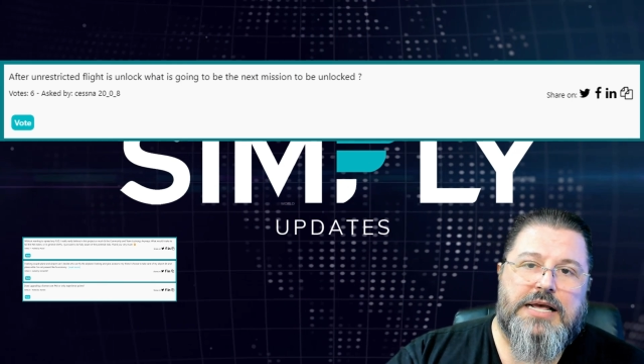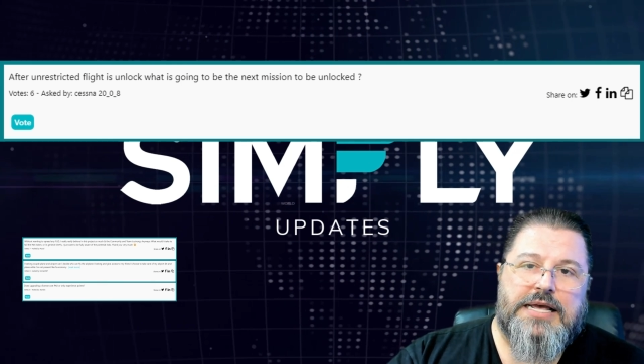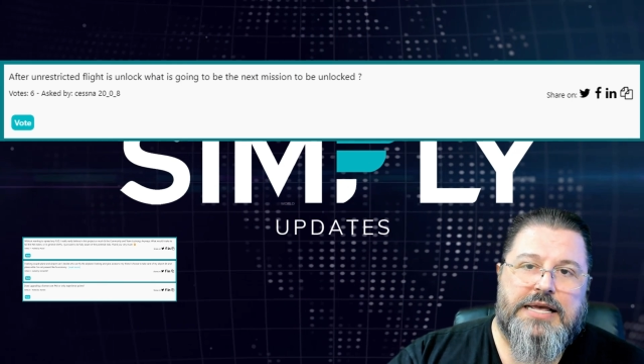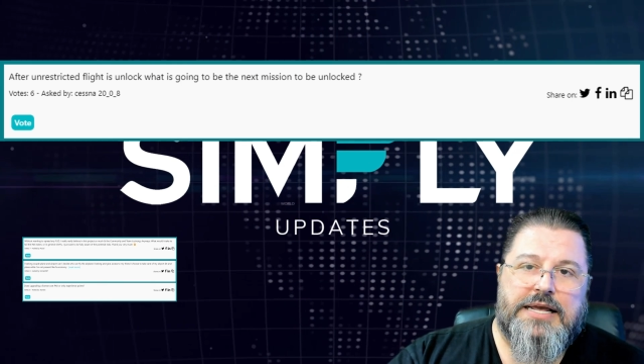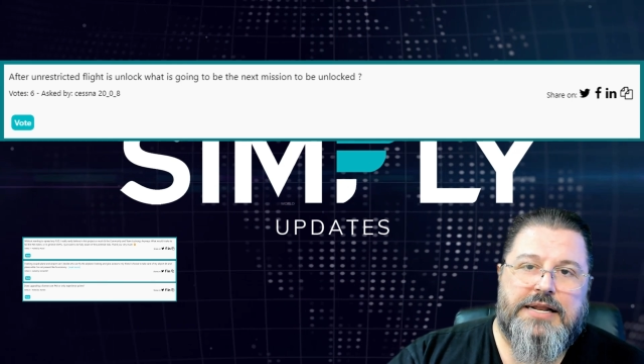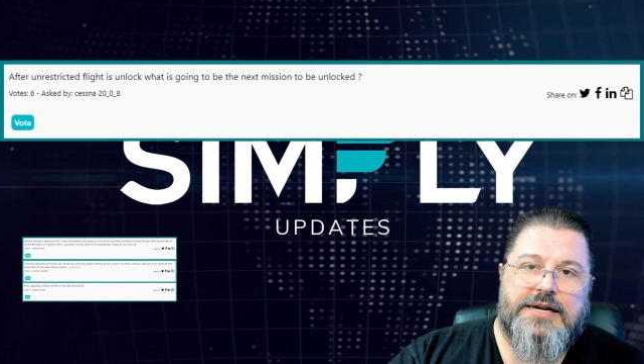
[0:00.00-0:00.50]

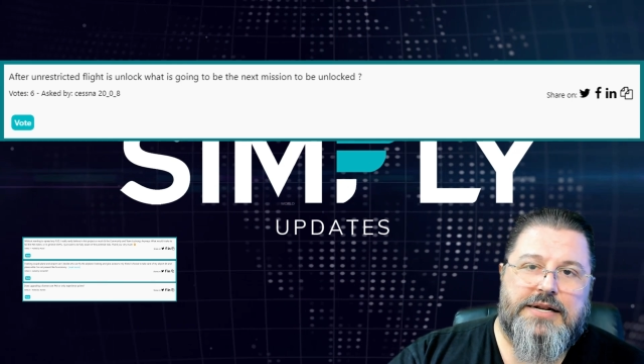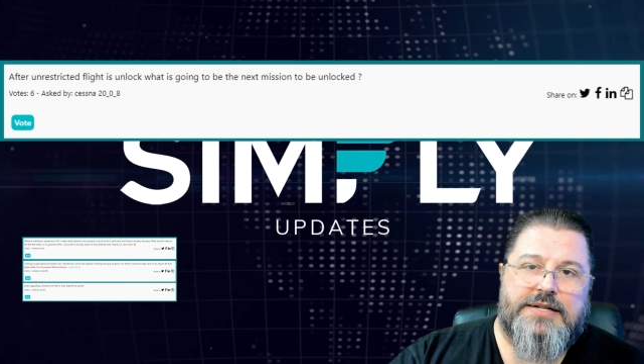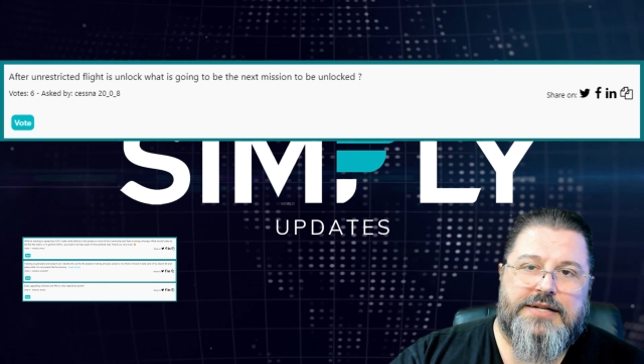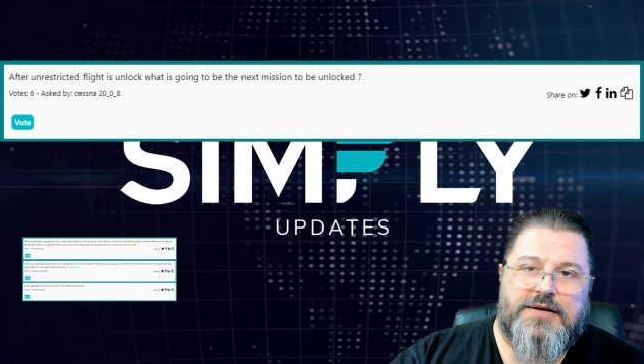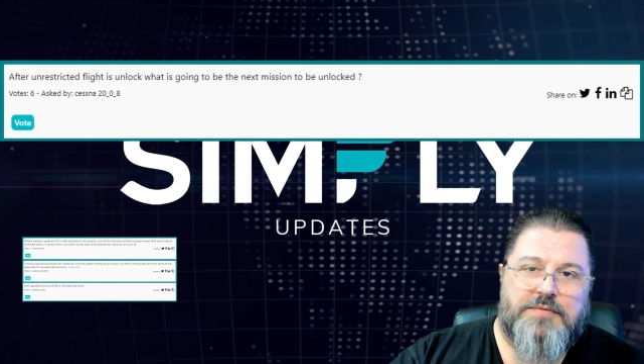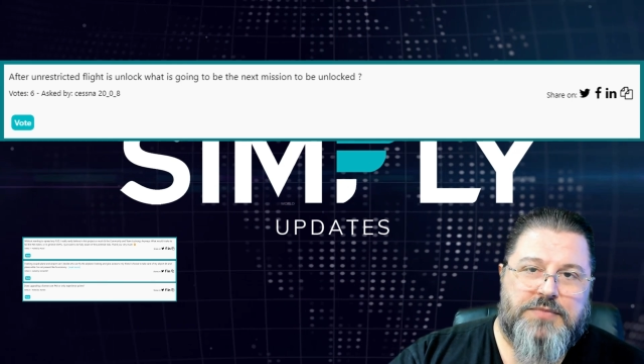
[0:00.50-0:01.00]
in
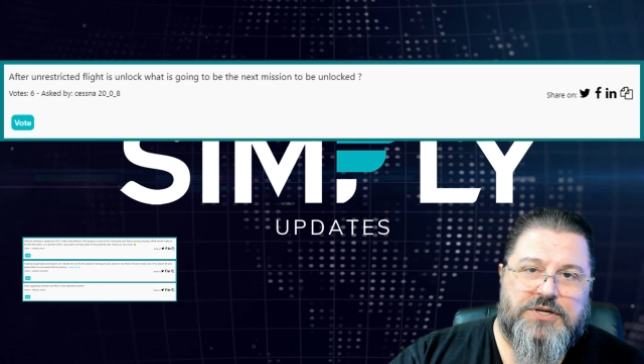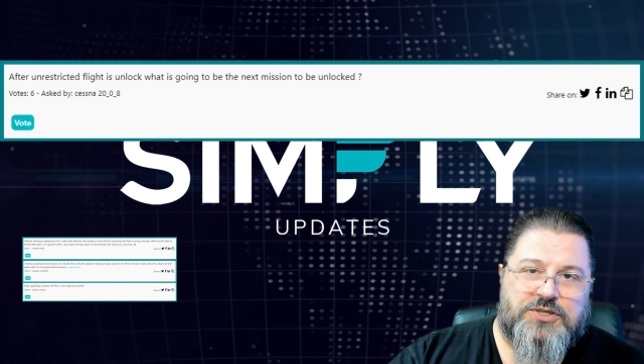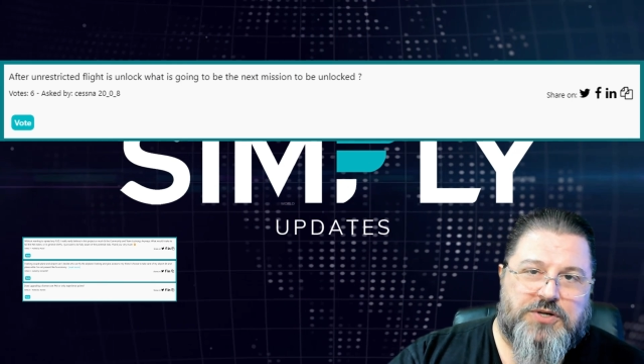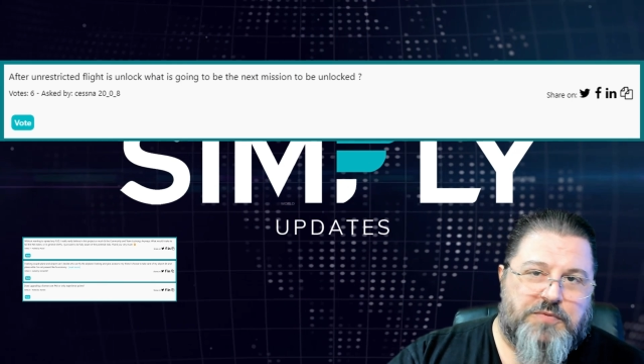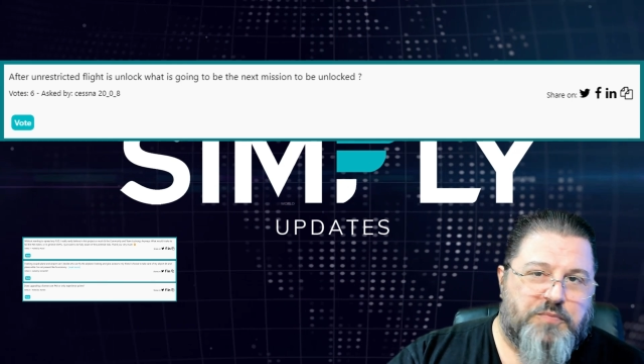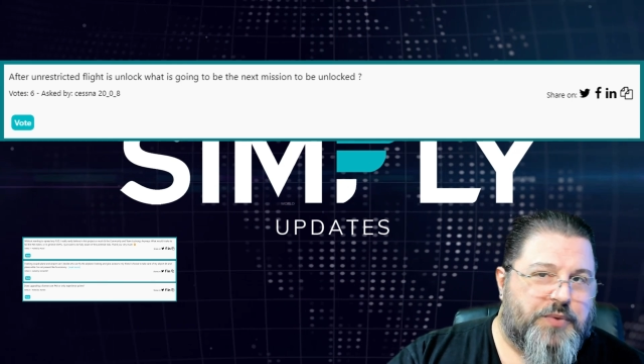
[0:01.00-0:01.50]
the
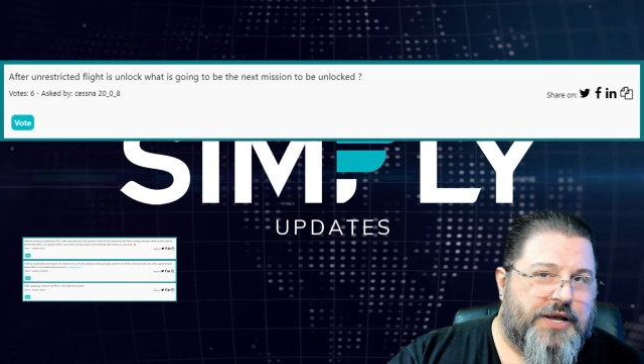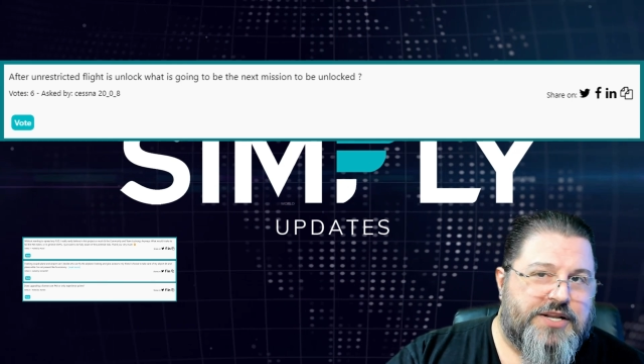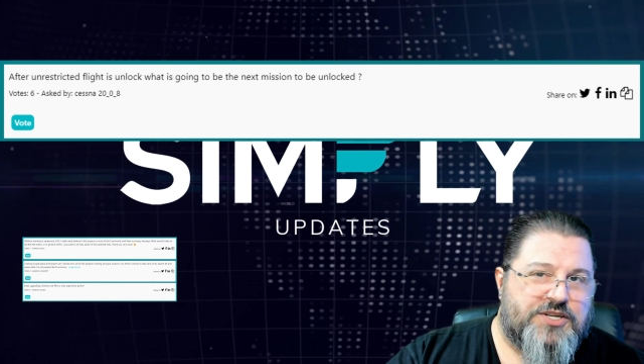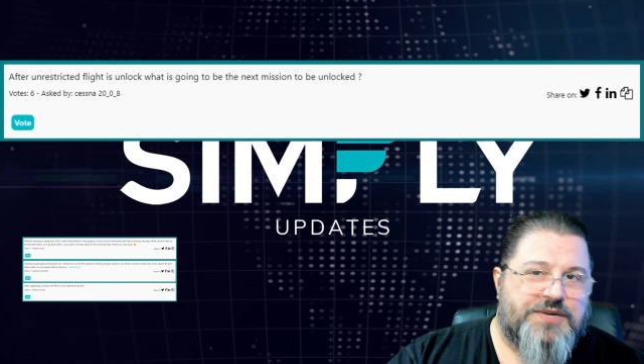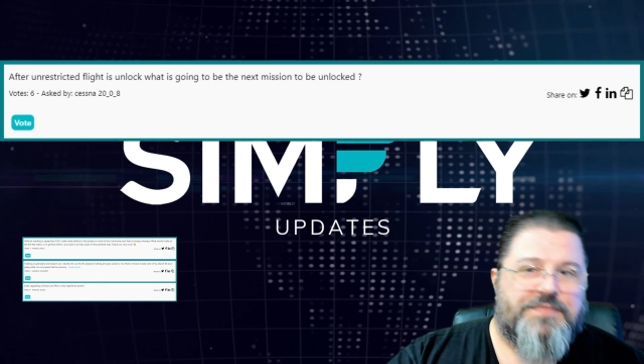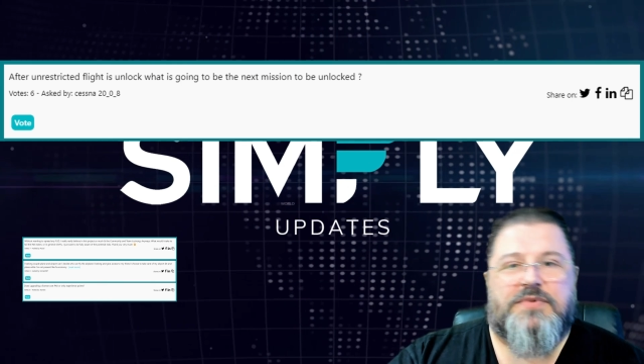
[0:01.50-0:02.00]
mission page.